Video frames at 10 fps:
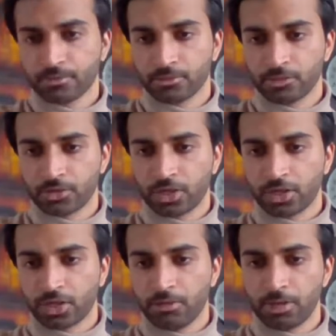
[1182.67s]
sorry, I
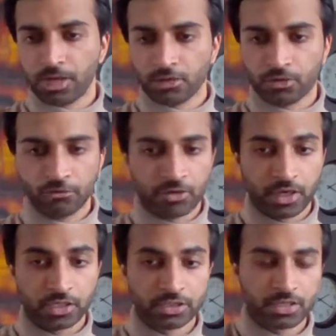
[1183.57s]
keep getting
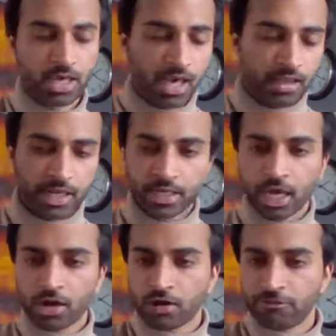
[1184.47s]
notifications, that
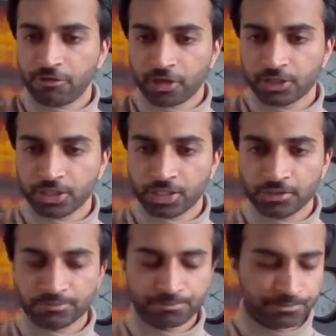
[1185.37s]
cannot
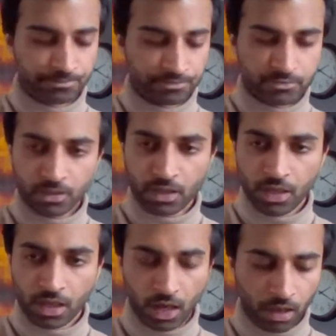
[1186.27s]
function
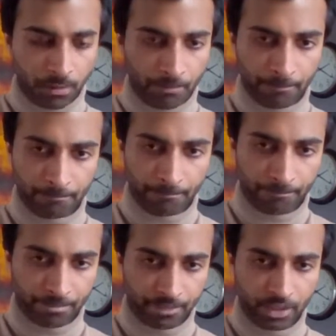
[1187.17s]
in
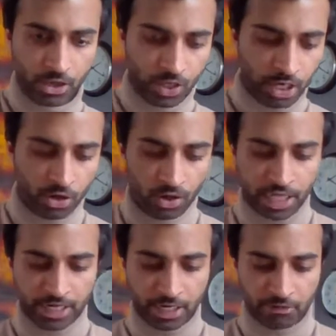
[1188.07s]
an
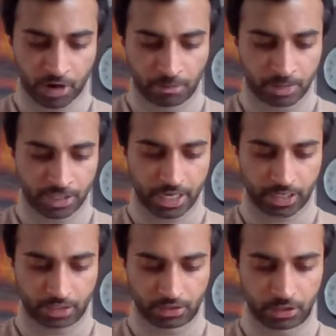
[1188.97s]
online environment
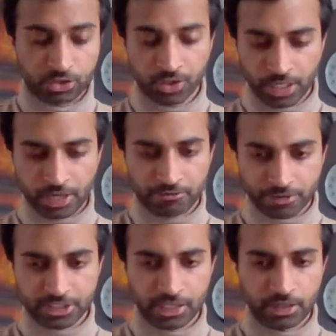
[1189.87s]
in a
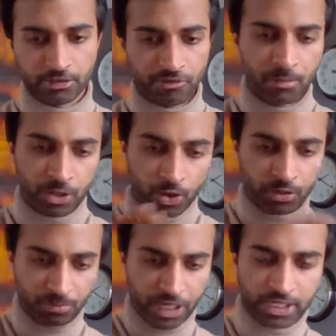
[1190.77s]
physical environment, or
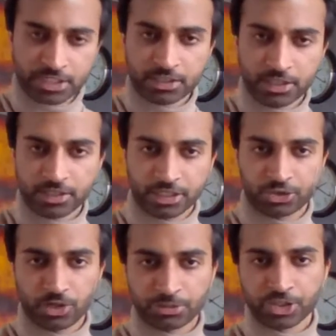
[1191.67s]
because of the
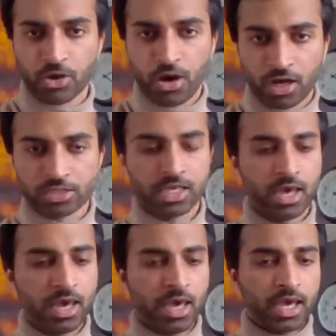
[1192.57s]
disruption caused,
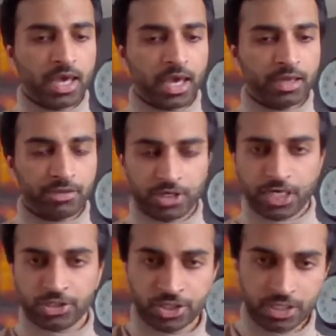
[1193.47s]
they're
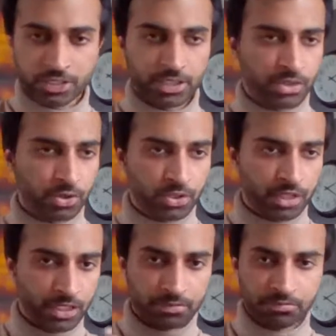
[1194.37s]
adjusted, or
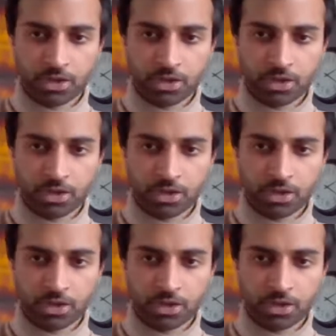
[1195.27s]
they